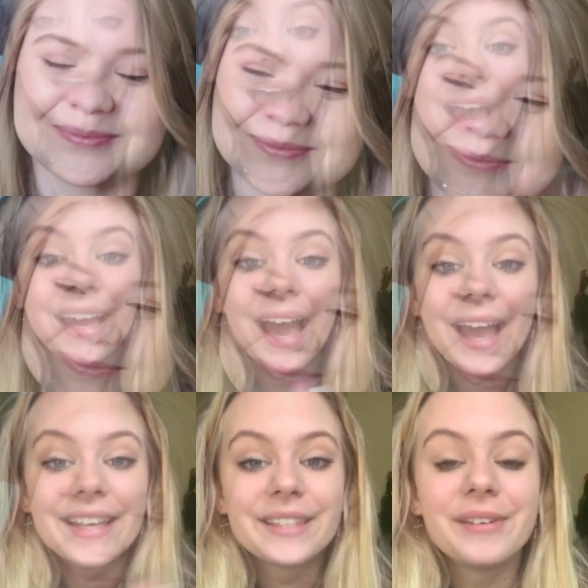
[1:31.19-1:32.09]
Hi
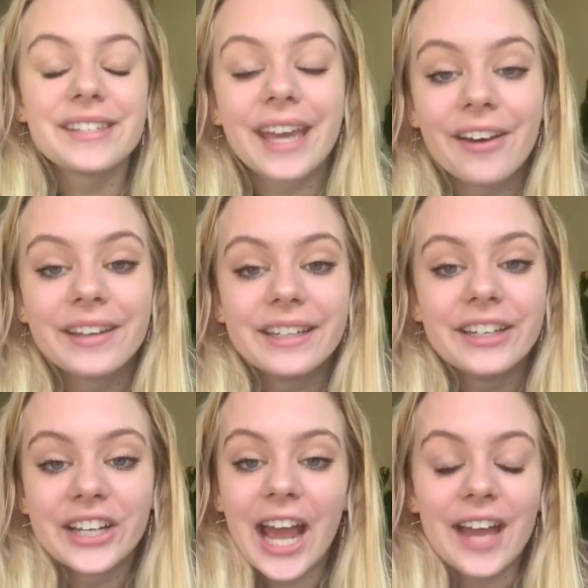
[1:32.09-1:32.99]
guys, Miss Kelly
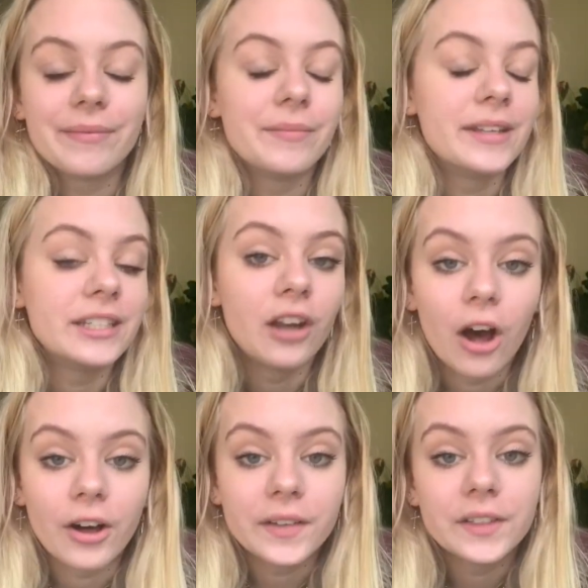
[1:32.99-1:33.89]
here. I've been missing
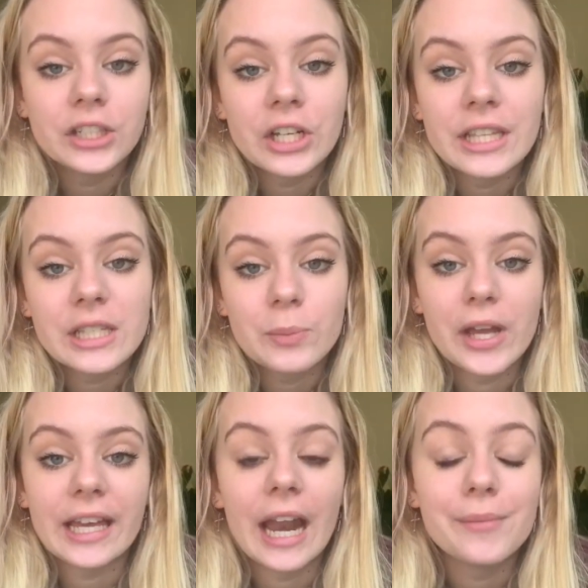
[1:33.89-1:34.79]
all of you during this
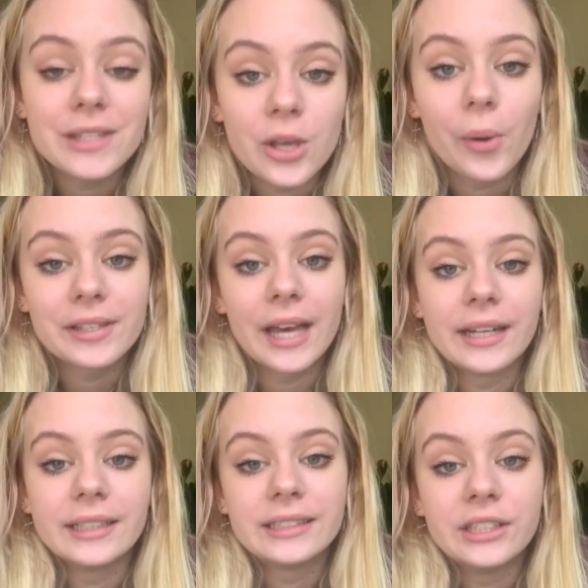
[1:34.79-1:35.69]
break and I'm so
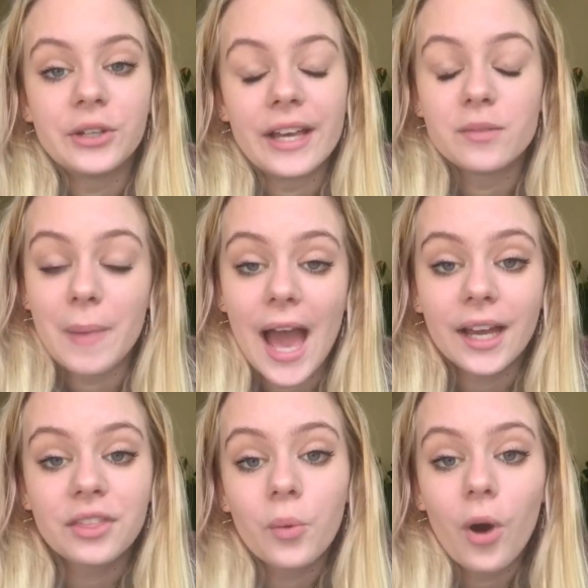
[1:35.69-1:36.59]
excited to see you guys
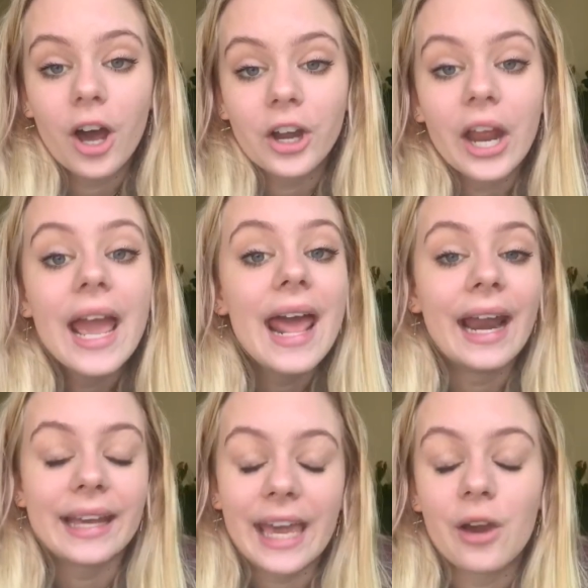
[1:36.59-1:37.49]
back in the water.
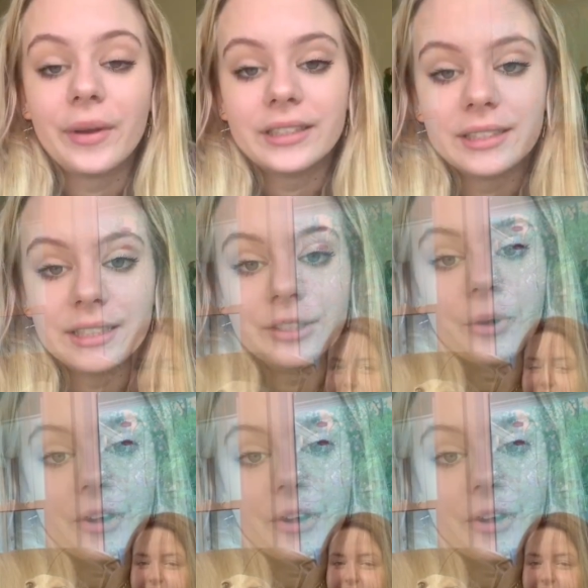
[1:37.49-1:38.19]
I can't wait to see you